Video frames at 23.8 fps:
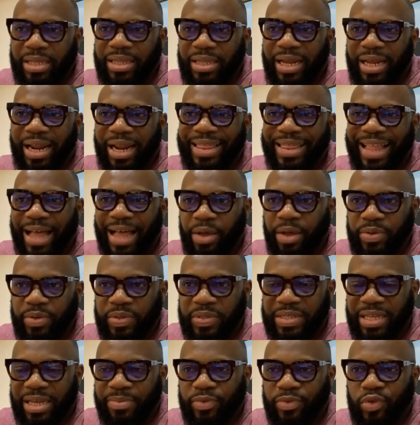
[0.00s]
that allows
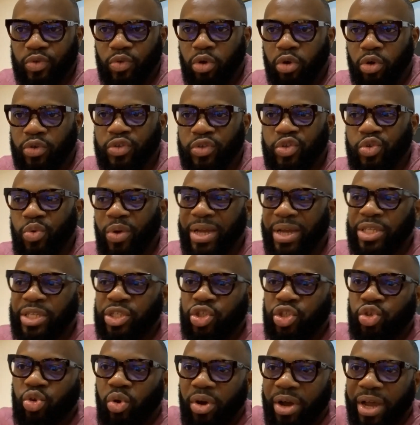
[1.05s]
them to also
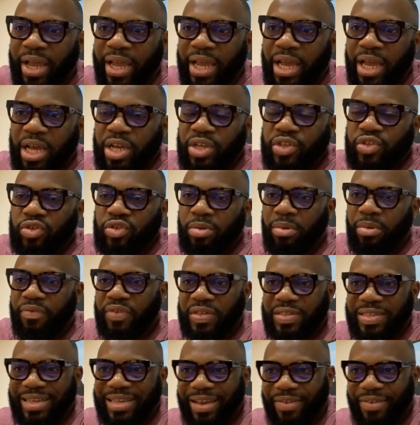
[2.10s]
enjoy some of
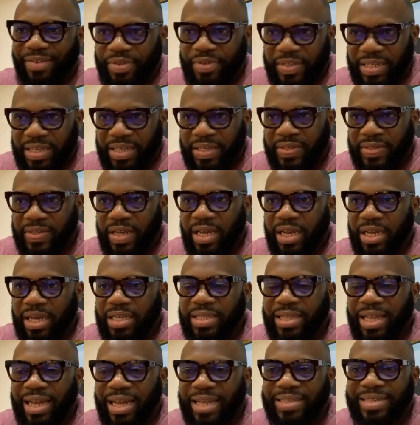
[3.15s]
the services
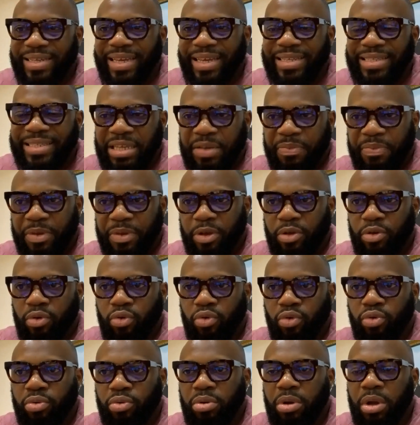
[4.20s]
that a
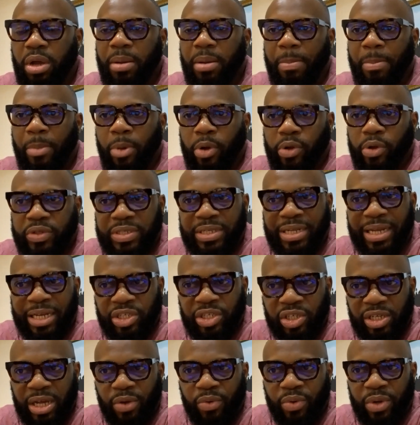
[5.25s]
typical
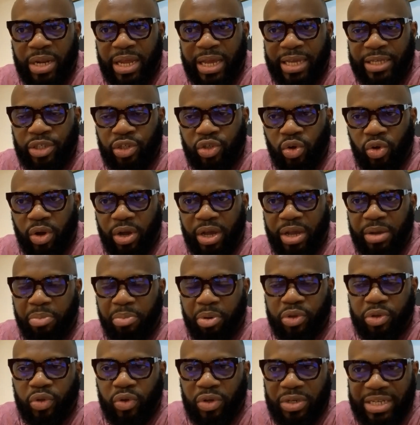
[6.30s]
multinational would enjoy,
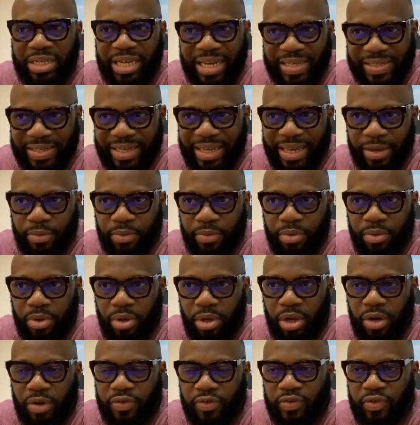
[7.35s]
but on their scale.
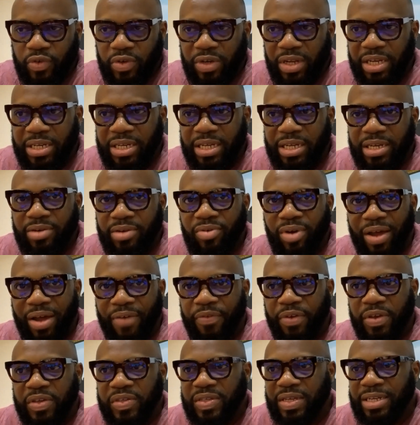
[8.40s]
So they need
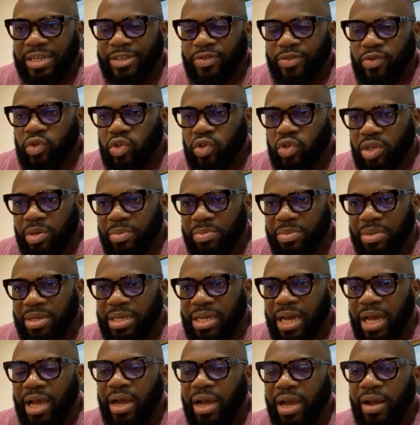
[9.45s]
graphics, they need social
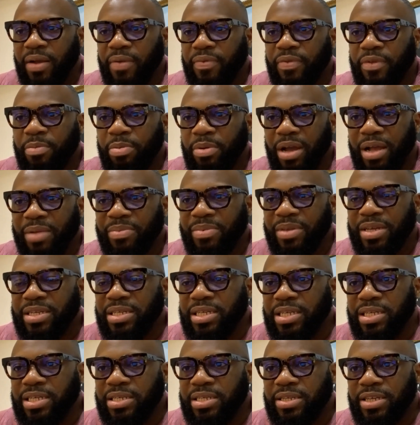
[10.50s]
media, they probably
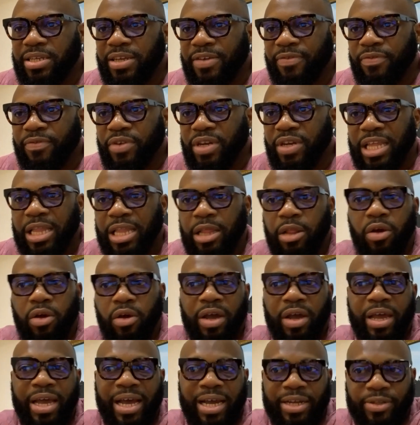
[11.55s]
need even a
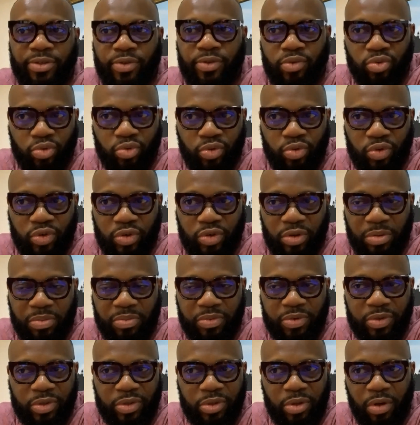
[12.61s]
lawyer to do some
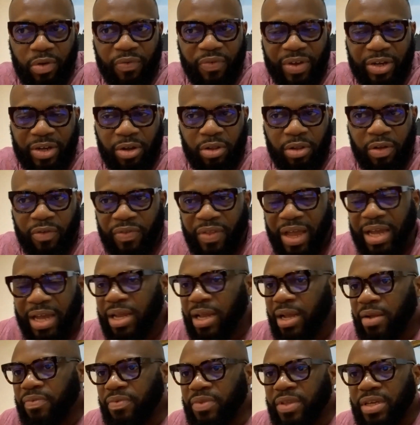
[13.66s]
stuff and all of
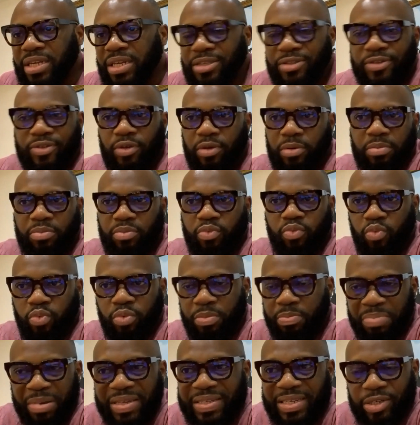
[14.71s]
that. They need
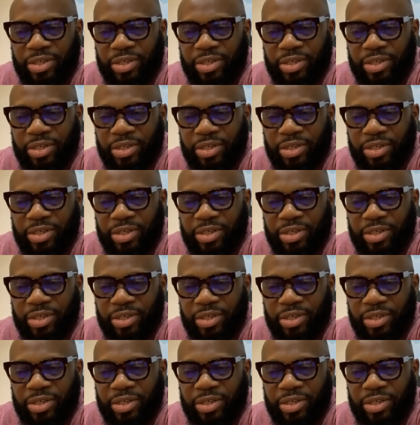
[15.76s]
some